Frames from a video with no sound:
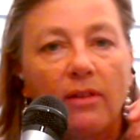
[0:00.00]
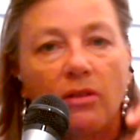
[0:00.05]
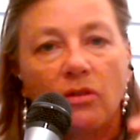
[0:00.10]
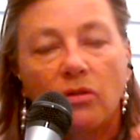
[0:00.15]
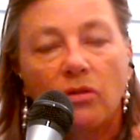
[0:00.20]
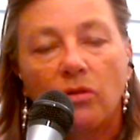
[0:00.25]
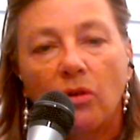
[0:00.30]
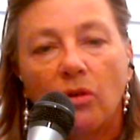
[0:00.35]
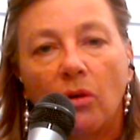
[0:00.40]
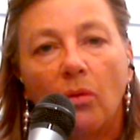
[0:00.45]

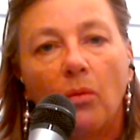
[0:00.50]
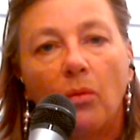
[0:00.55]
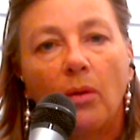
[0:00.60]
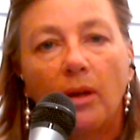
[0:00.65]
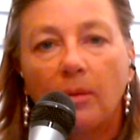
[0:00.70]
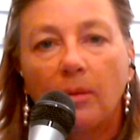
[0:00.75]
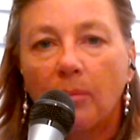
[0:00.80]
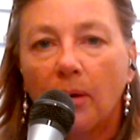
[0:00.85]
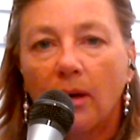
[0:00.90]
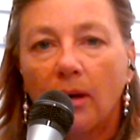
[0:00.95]
There's no
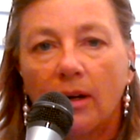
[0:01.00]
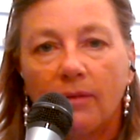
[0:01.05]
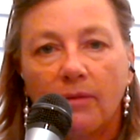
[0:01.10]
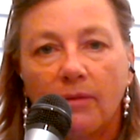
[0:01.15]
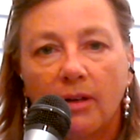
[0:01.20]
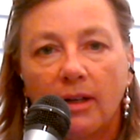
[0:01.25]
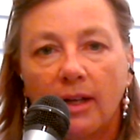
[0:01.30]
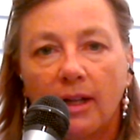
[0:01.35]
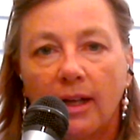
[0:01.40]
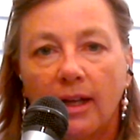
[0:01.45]
one part of
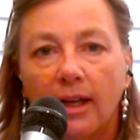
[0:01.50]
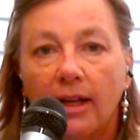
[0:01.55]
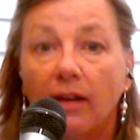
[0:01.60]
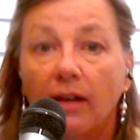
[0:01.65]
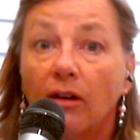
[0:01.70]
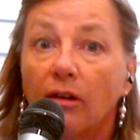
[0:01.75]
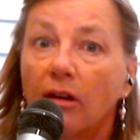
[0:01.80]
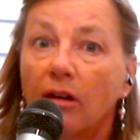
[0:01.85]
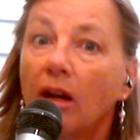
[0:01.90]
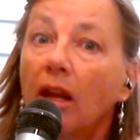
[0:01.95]
her leg,
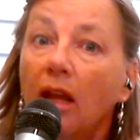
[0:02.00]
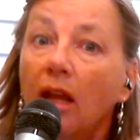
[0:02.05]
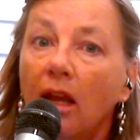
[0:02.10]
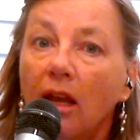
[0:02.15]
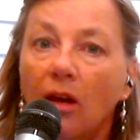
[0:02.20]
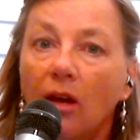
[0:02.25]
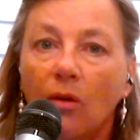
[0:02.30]
her knee,